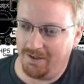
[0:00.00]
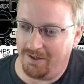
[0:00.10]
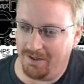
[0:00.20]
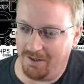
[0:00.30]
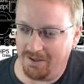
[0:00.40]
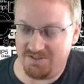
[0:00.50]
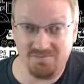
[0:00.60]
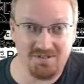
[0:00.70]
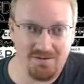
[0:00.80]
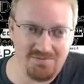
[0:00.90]

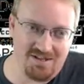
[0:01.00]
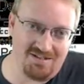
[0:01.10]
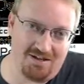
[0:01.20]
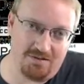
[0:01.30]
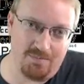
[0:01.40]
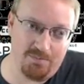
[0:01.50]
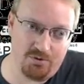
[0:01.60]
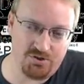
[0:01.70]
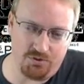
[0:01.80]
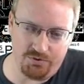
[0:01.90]
Sometimes that's how the
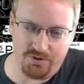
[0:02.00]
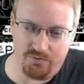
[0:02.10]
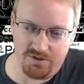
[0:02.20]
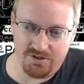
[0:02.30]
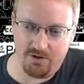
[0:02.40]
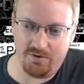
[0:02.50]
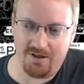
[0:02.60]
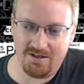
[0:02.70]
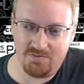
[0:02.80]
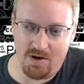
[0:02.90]
members only ones go, and
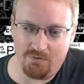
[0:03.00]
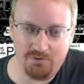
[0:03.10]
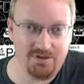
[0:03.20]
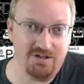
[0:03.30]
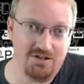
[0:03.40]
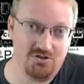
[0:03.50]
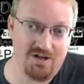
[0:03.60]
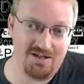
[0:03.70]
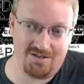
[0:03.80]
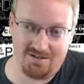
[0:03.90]
that's why I really need you
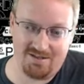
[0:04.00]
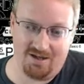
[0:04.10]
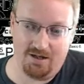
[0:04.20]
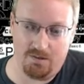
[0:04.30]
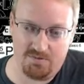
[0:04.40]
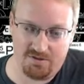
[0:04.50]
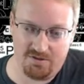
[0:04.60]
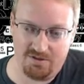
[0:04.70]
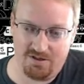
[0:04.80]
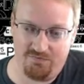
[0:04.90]
guys to sign up, so
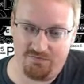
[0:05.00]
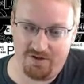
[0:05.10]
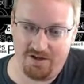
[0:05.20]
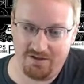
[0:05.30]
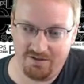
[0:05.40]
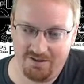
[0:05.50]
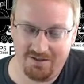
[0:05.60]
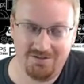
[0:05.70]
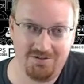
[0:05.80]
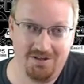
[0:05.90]
that
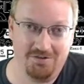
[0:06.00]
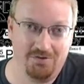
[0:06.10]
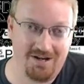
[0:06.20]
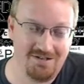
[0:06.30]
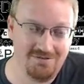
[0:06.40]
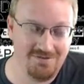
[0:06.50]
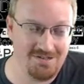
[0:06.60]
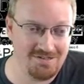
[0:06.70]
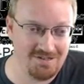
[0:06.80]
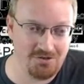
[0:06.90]
so that when I do
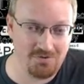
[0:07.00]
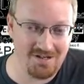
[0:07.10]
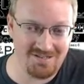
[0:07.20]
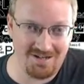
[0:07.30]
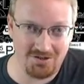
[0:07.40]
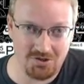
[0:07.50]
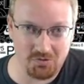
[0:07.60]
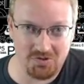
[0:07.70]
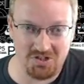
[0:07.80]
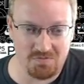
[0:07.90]
these Q&A sessions
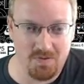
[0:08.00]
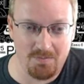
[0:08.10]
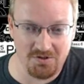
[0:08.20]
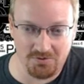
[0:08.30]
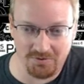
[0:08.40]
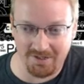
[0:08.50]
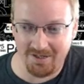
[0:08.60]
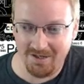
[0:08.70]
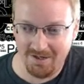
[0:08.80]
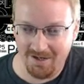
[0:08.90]
with just members only,
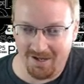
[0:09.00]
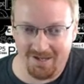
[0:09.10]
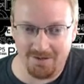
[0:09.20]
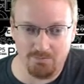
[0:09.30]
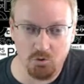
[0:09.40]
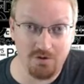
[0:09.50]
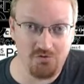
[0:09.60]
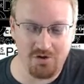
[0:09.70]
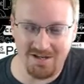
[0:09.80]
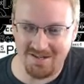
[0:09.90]
I get more of
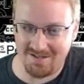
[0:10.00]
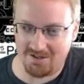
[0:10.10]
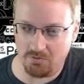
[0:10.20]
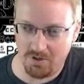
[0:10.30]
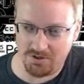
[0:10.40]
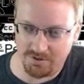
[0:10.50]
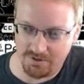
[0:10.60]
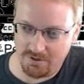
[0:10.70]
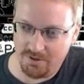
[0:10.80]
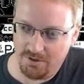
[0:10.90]
you guys asking
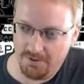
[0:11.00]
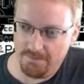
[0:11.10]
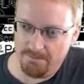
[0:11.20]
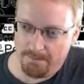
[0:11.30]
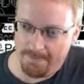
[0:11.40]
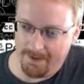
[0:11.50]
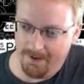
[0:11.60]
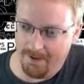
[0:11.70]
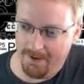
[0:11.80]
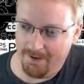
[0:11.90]
questions.
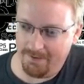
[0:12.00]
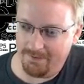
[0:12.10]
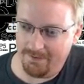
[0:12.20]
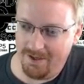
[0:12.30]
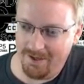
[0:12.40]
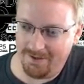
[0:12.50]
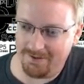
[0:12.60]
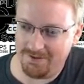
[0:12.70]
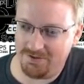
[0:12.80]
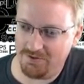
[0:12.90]

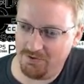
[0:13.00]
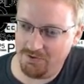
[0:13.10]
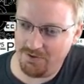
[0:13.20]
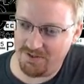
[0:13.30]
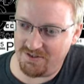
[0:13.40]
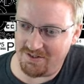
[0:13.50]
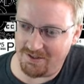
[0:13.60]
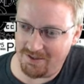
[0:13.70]
So let's see.